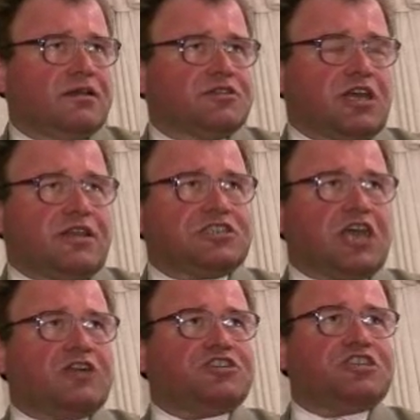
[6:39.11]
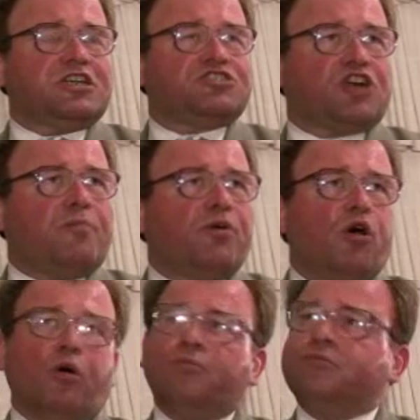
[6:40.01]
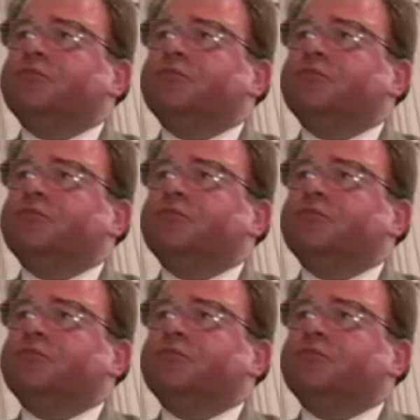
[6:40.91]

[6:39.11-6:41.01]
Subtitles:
So this country's in trouble.